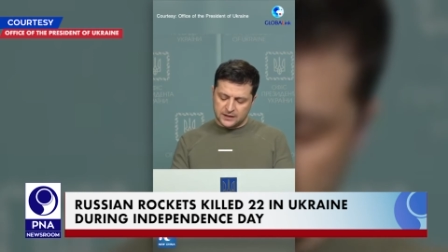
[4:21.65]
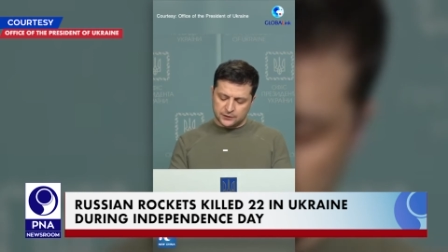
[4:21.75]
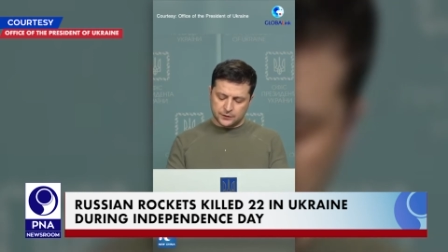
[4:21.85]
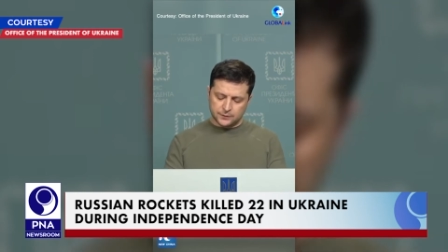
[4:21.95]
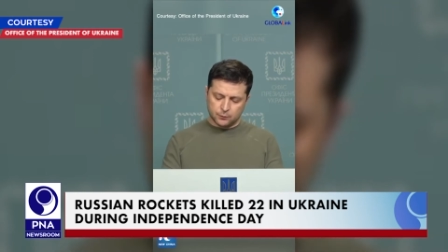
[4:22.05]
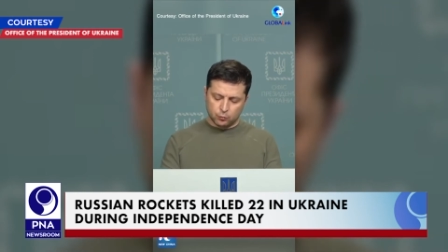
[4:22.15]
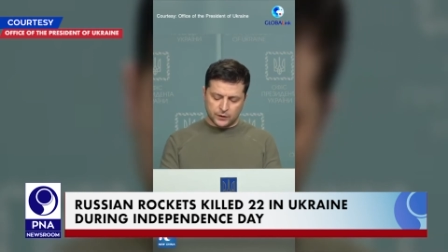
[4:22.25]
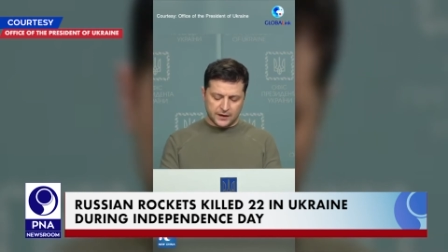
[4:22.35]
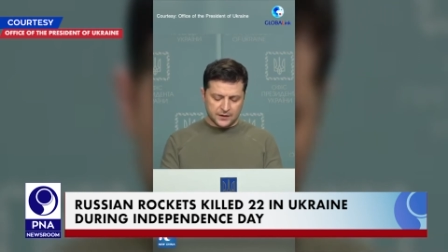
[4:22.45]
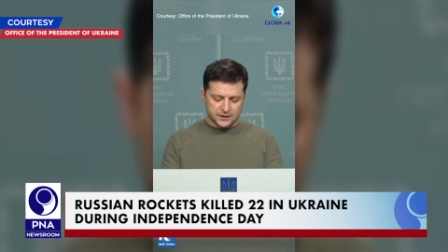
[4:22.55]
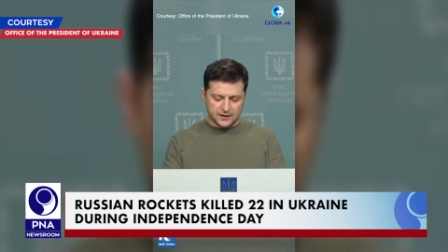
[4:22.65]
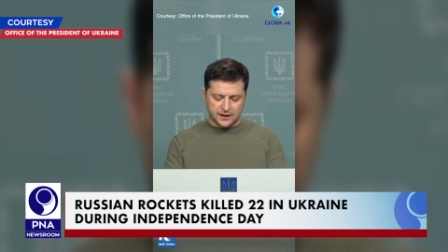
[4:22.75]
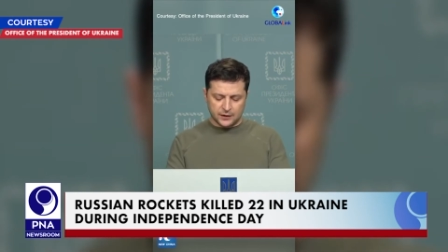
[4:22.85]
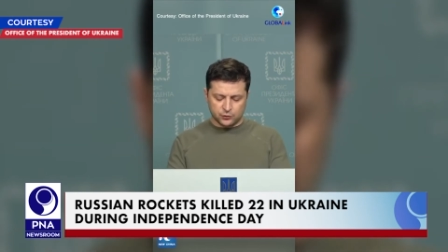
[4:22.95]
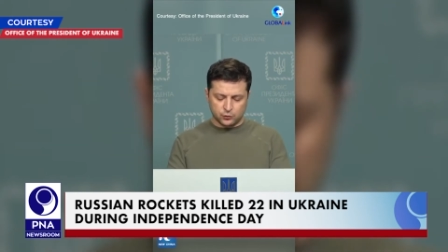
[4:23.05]
Ukrainian President
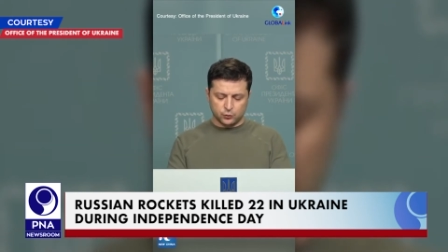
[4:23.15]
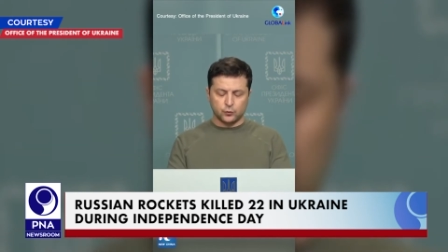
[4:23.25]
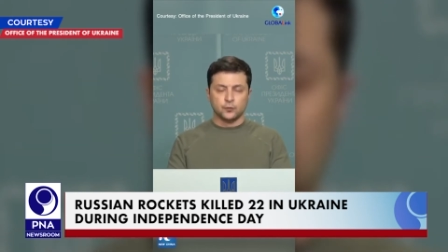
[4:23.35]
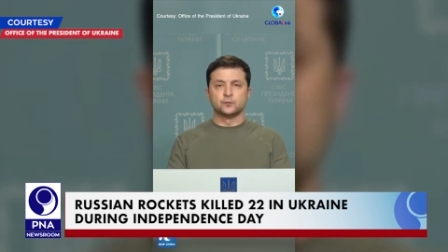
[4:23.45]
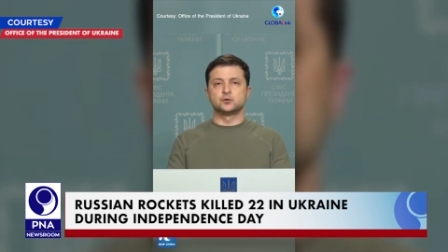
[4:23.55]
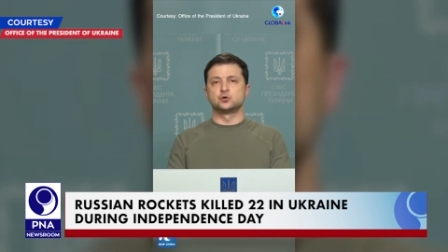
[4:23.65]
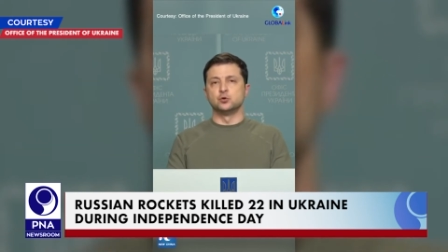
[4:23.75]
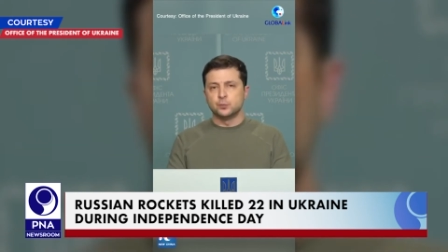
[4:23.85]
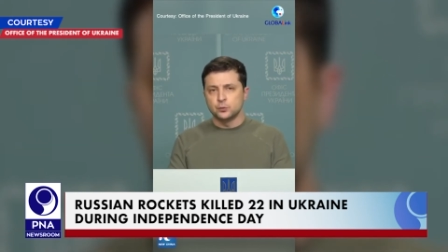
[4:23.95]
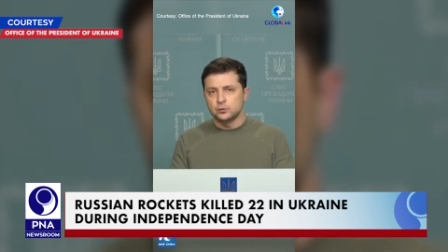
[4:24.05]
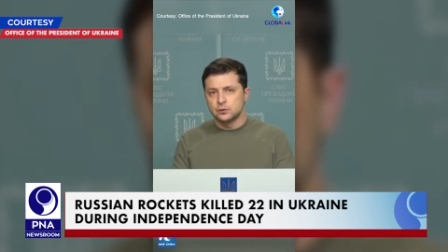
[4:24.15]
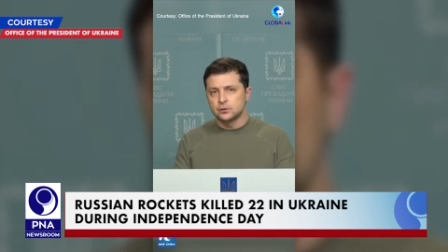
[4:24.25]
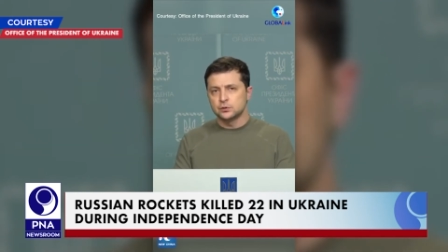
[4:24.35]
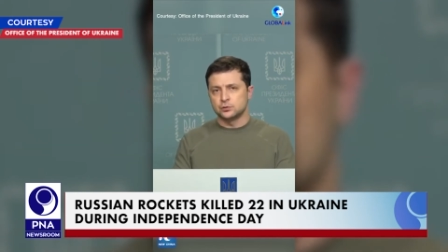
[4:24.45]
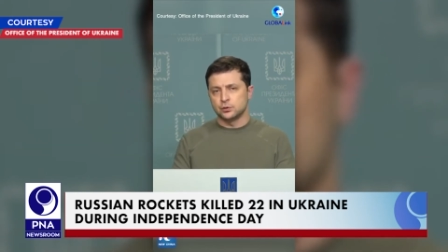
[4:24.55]
Volodymyr Zelensky said